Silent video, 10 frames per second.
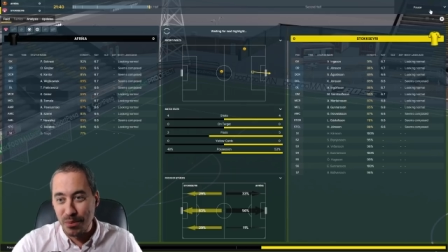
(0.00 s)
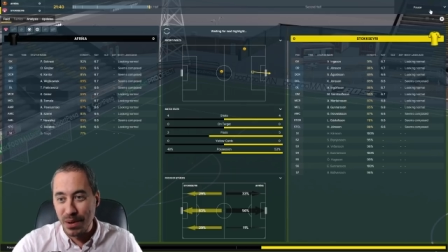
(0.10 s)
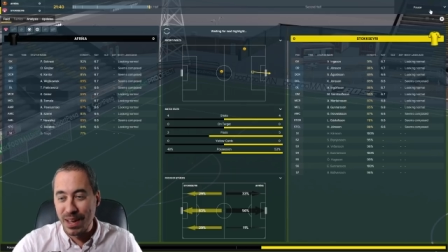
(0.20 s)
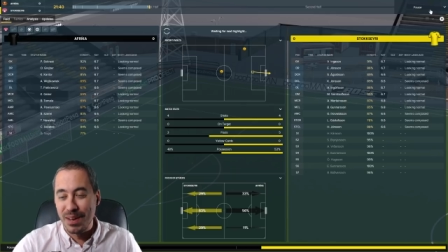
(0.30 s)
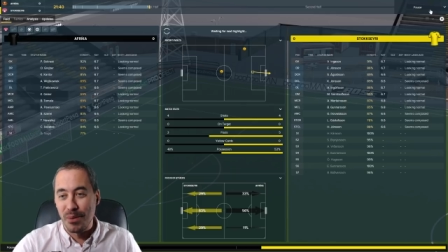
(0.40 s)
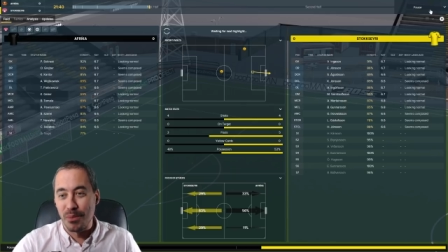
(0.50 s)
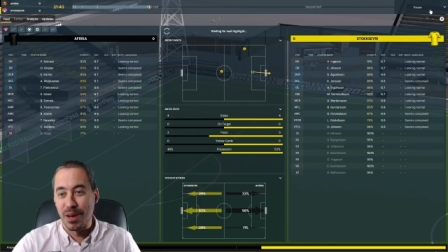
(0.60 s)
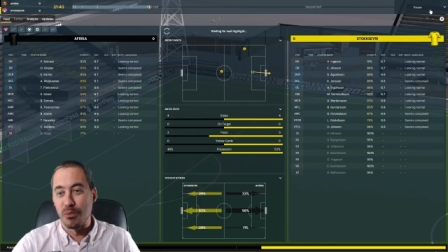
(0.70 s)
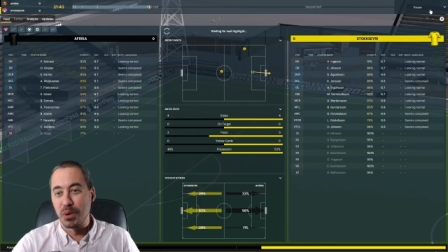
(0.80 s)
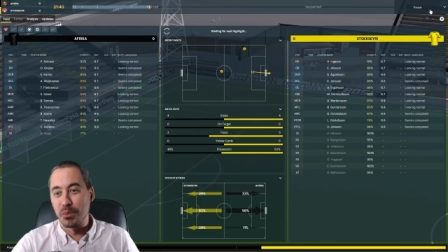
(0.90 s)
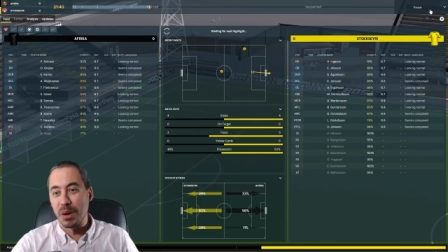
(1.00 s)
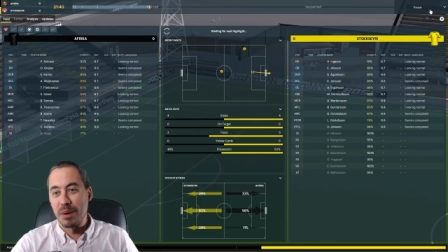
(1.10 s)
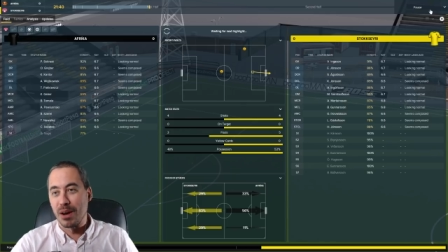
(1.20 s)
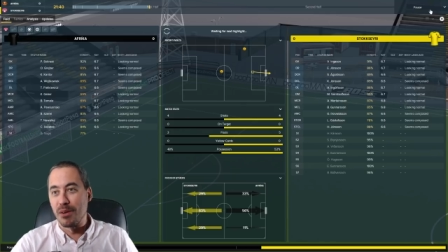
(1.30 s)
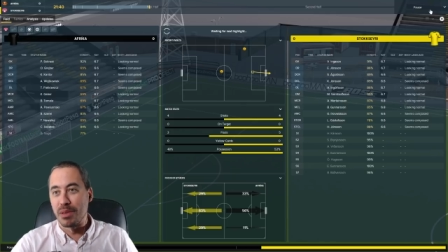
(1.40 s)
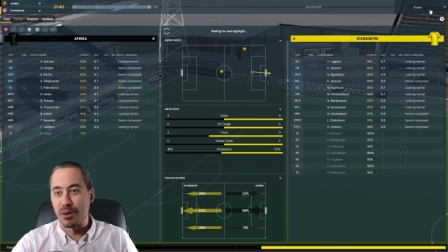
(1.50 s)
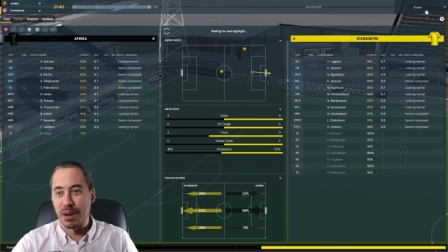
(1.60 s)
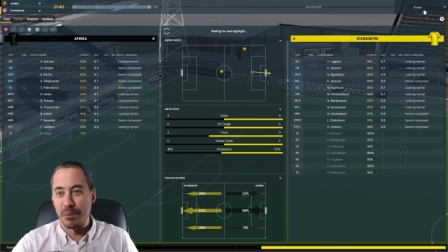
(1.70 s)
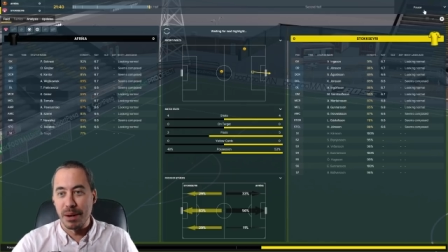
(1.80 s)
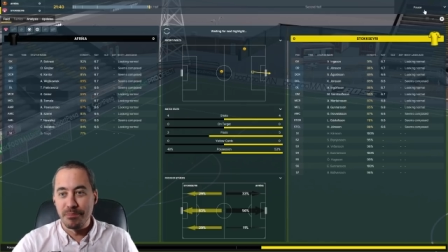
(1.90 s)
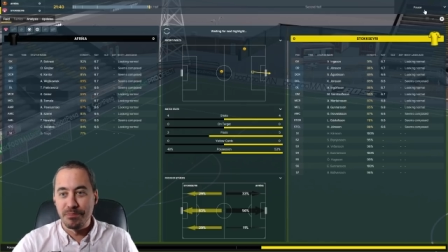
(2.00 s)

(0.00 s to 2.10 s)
we we have one wing back over there anyway.